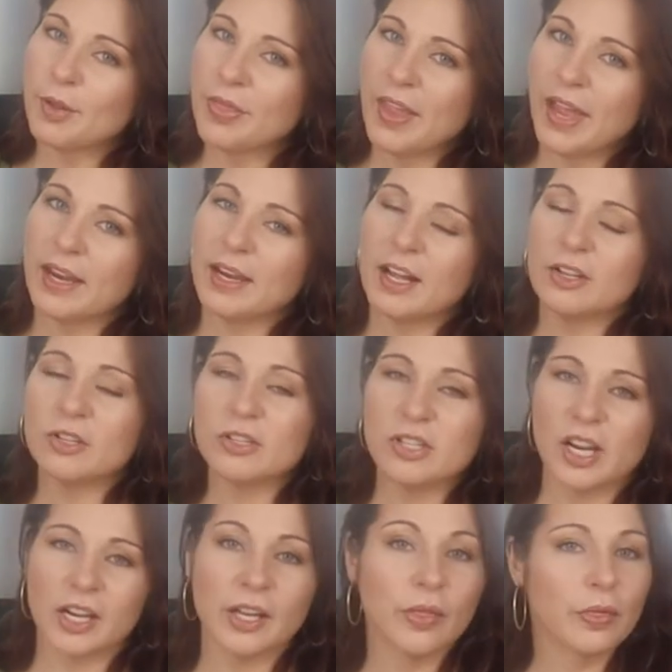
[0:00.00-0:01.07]
on that. I'll
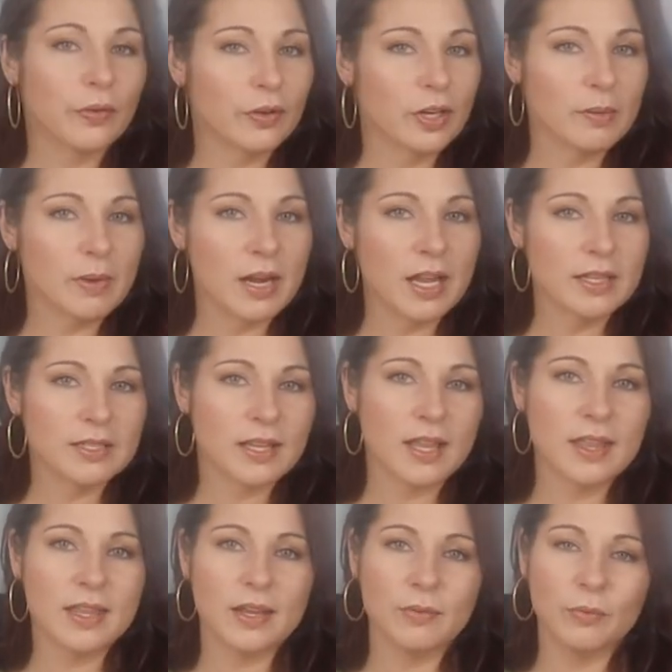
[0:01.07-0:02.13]
check it in 30 minutes,
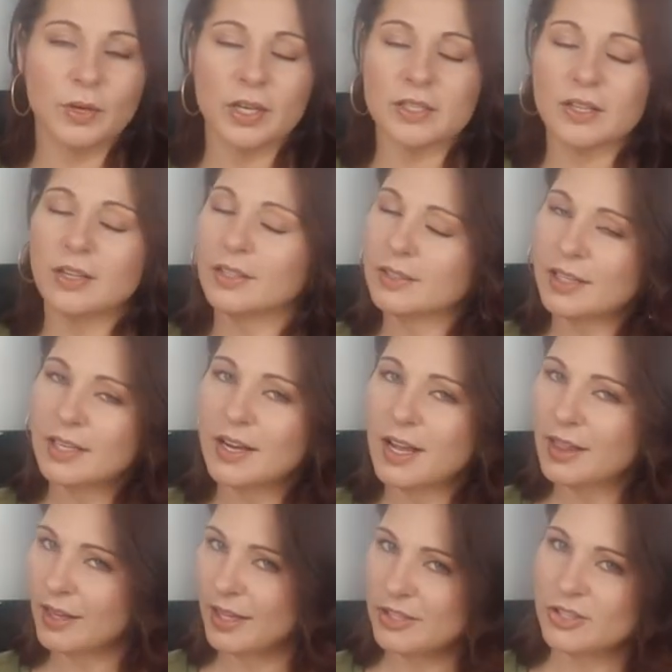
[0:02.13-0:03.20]
and then when it's all done,
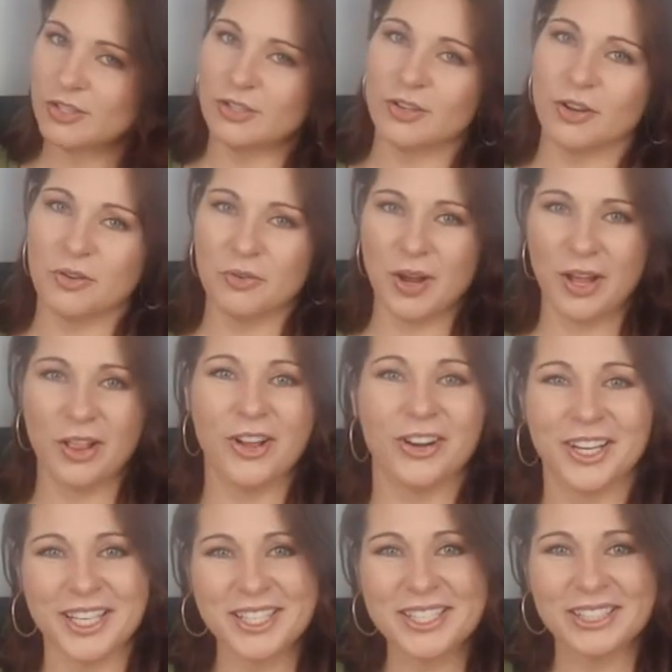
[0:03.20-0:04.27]
I'll let you know how
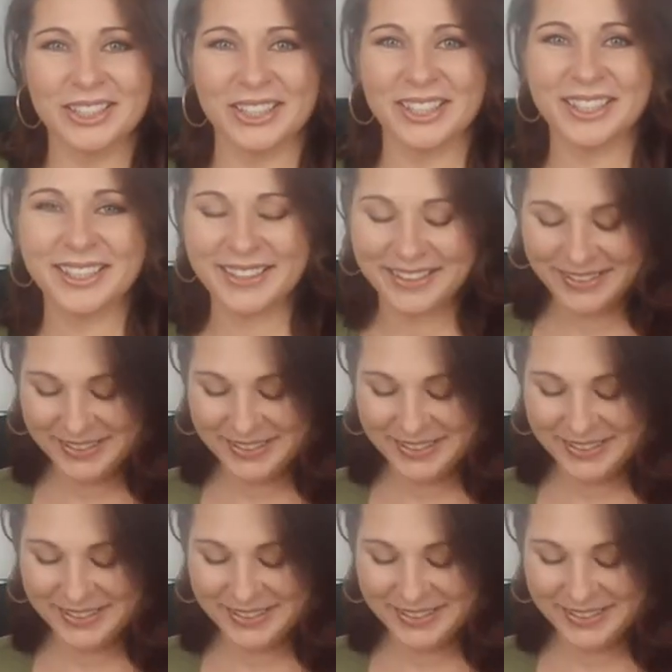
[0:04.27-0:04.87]
long it took.